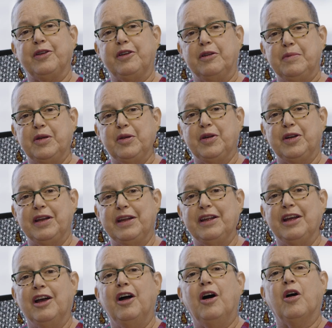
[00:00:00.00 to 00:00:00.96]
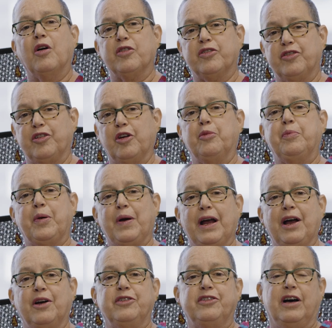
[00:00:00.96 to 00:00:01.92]
the community are so
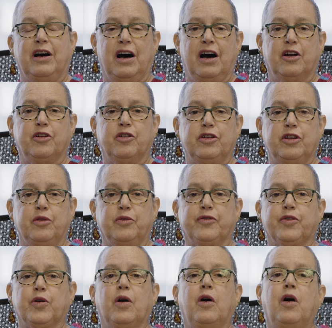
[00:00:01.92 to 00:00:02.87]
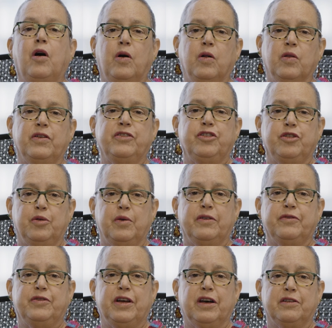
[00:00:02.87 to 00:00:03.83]
proud to honor you for all that you
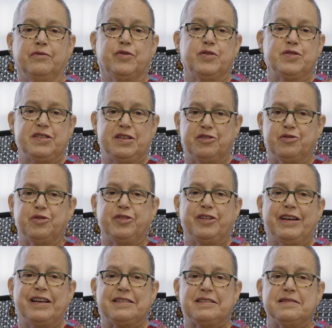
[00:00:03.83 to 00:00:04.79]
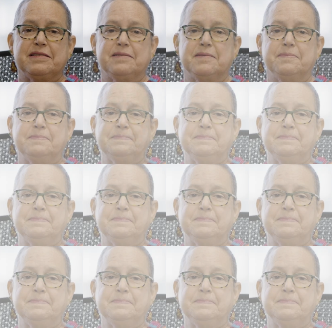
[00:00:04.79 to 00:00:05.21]
have done for Central Texas.